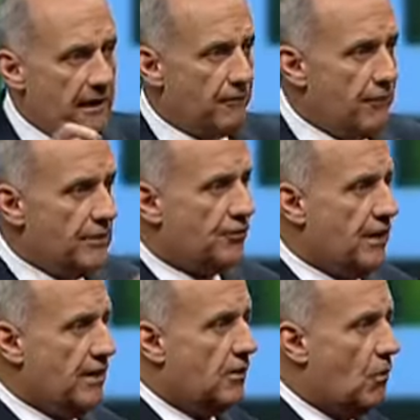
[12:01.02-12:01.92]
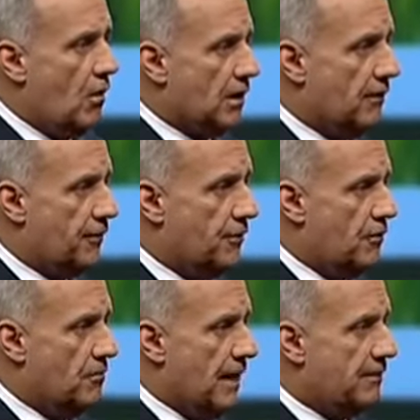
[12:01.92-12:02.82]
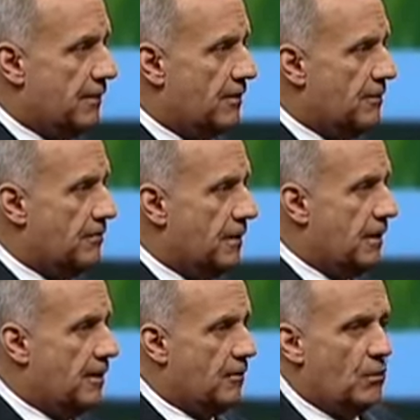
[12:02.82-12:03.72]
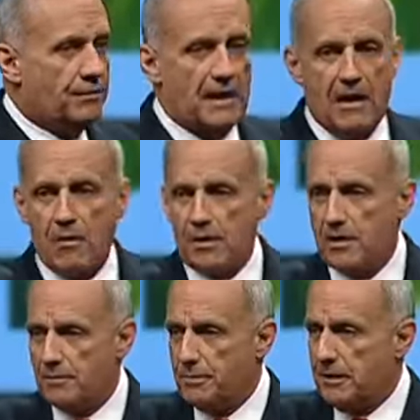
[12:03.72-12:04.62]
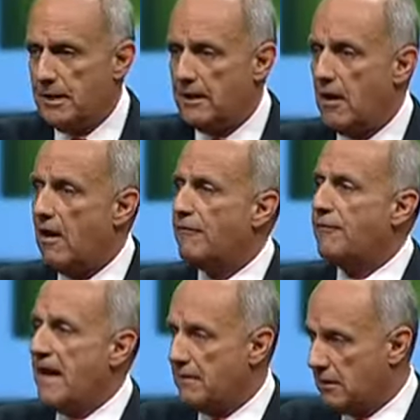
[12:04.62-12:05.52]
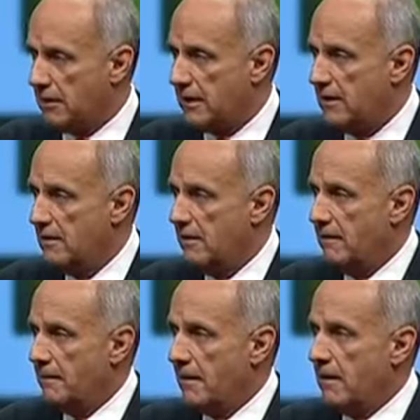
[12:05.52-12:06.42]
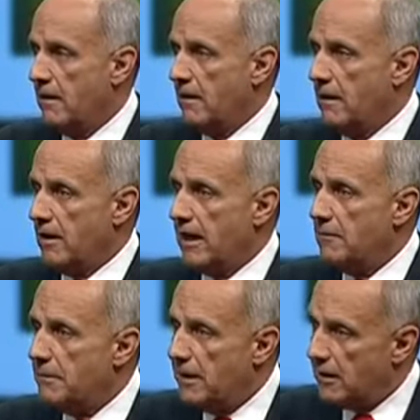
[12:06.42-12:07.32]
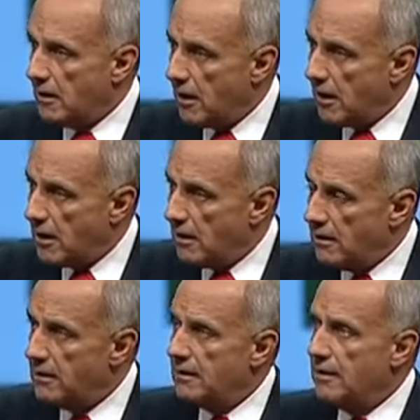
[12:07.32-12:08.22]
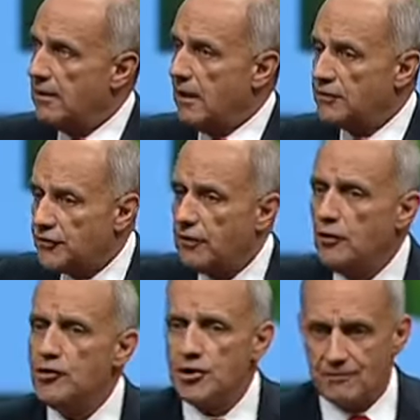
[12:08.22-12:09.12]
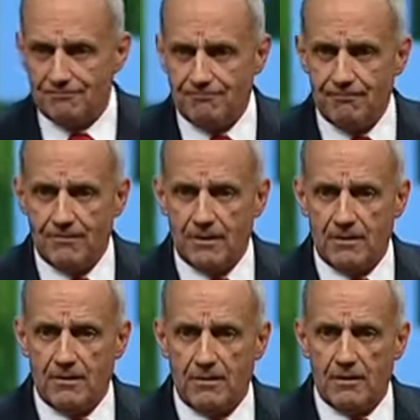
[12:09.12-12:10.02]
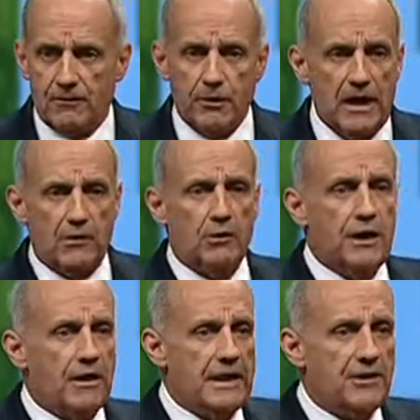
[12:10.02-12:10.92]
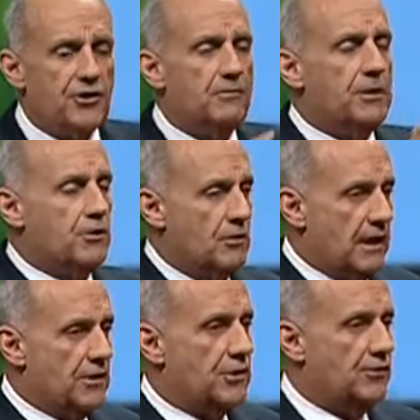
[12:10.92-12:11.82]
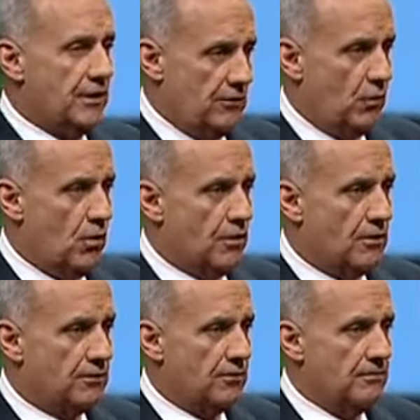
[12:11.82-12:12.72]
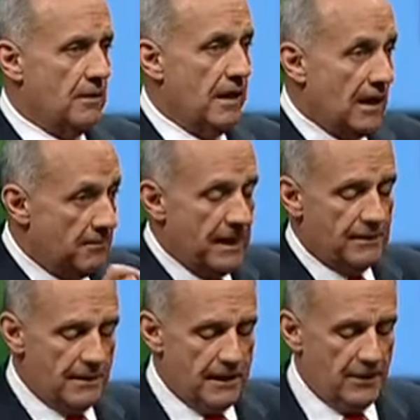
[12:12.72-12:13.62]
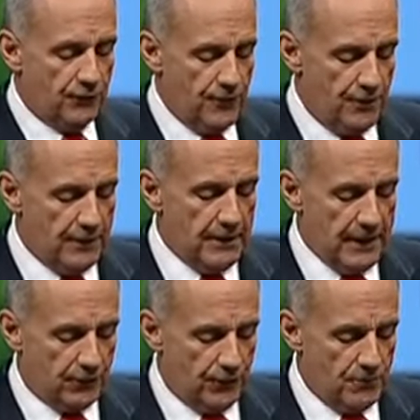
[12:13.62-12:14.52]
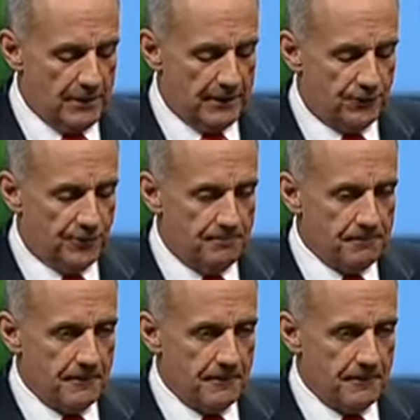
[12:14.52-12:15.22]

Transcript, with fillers: every single one of you who make the commitment here with our company and our family, can be a, a solution for not only our nation, but your nations and the world. And I'll make that case for you in the next few minutes.